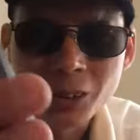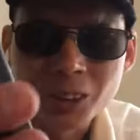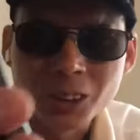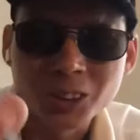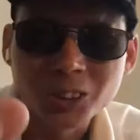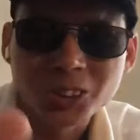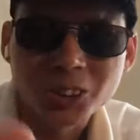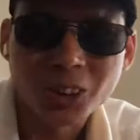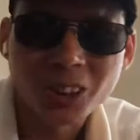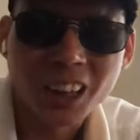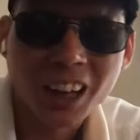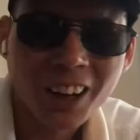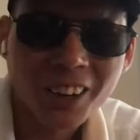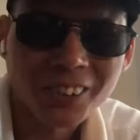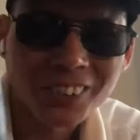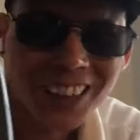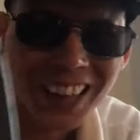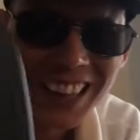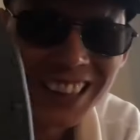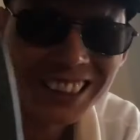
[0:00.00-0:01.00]
controller, how
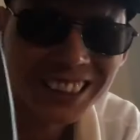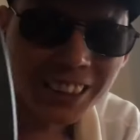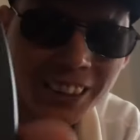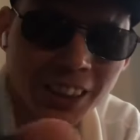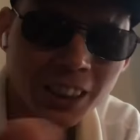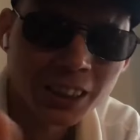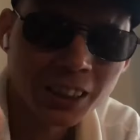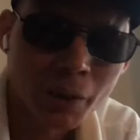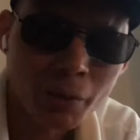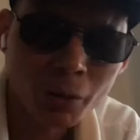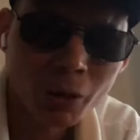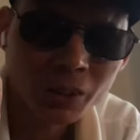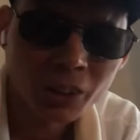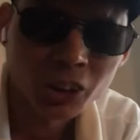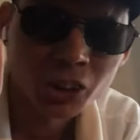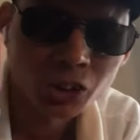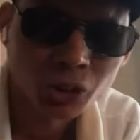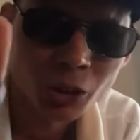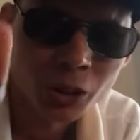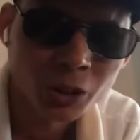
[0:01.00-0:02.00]
nice it is. I'm
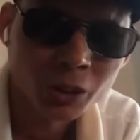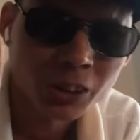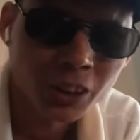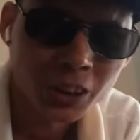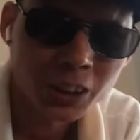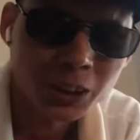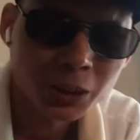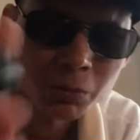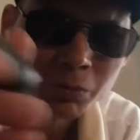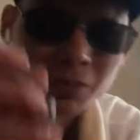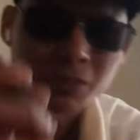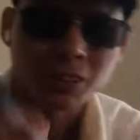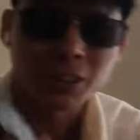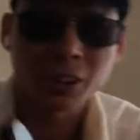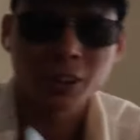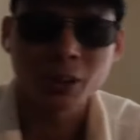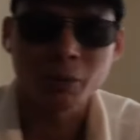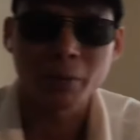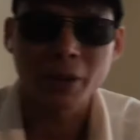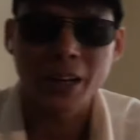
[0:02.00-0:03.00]
gonna show you this
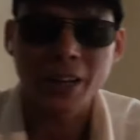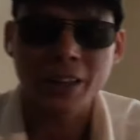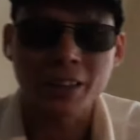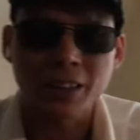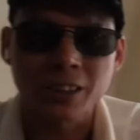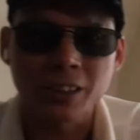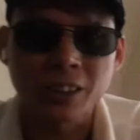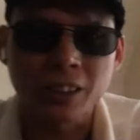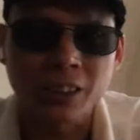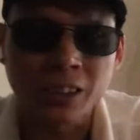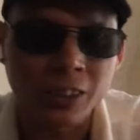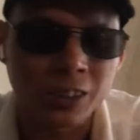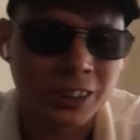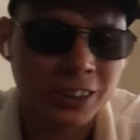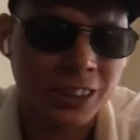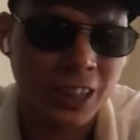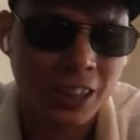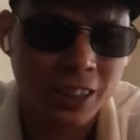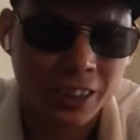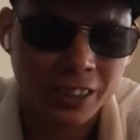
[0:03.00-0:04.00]
little better in a little
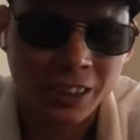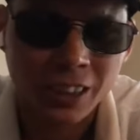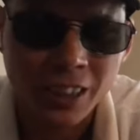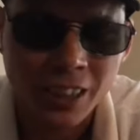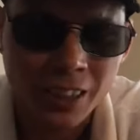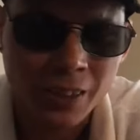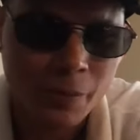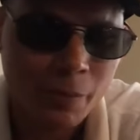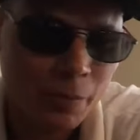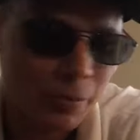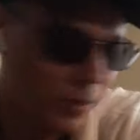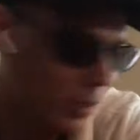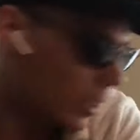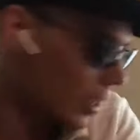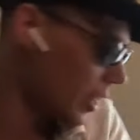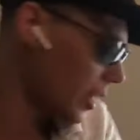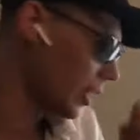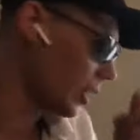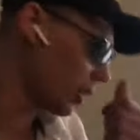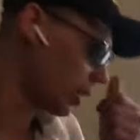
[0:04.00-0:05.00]
second.
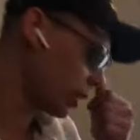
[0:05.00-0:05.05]
Okay,